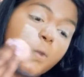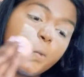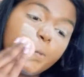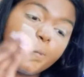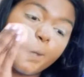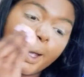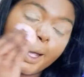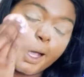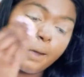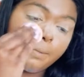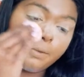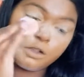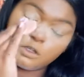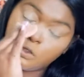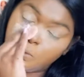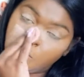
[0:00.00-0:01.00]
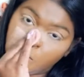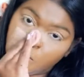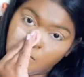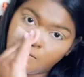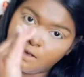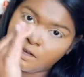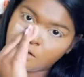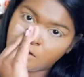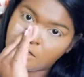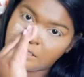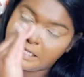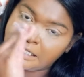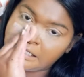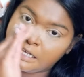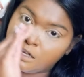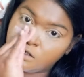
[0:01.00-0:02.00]
makeup to move, and because
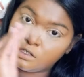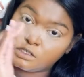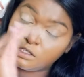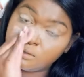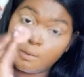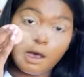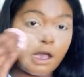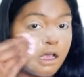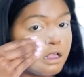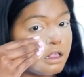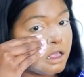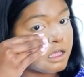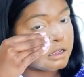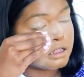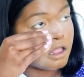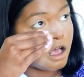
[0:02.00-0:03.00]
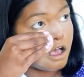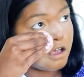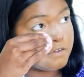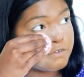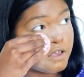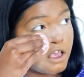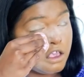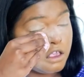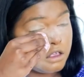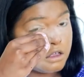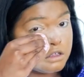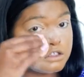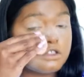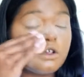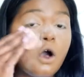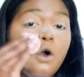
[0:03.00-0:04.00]
I tend to smile and laugh
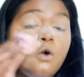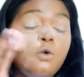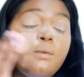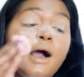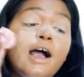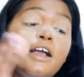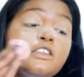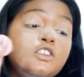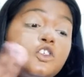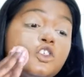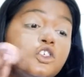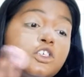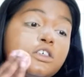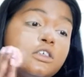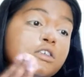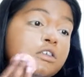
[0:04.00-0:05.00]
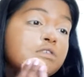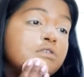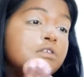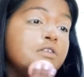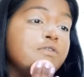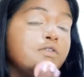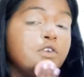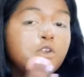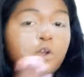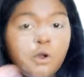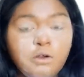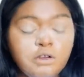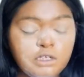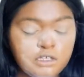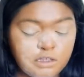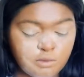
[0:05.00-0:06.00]
so much for no
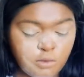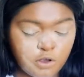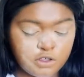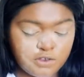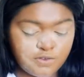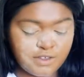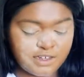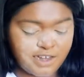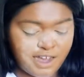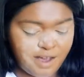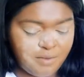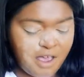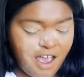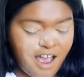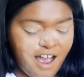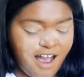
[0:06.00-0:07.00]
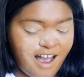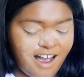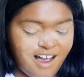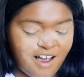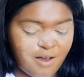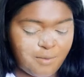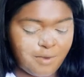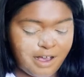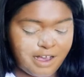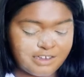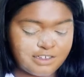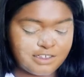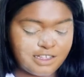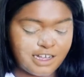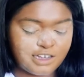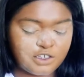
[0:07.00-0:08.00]
reason most of the time, I
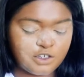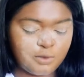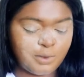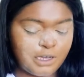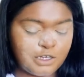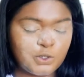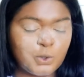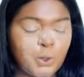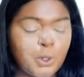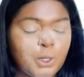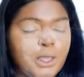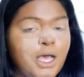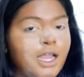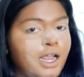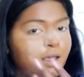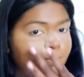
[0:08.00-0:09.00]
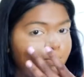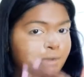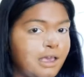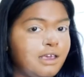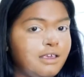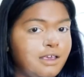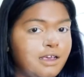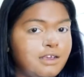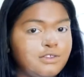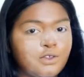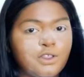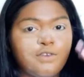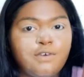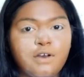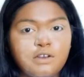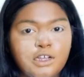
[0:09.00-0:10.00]
just like to make sure that I bake here so
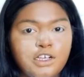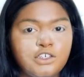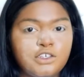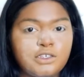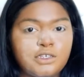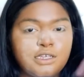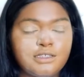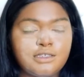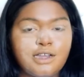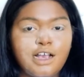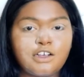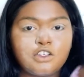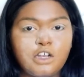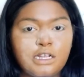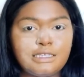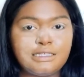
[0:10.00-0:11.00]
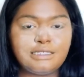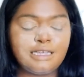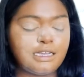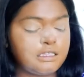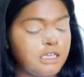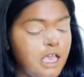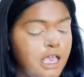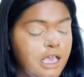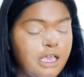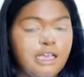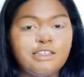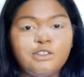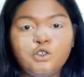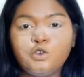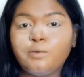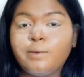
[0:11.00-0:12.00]
the foundation doesn't actually sit
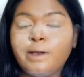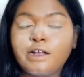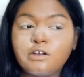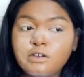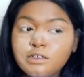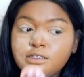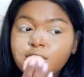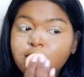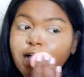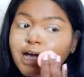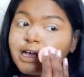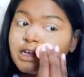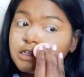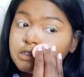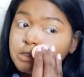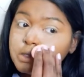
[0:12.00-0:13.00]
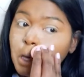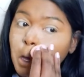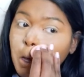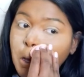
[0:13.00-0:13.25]
into my crease lines.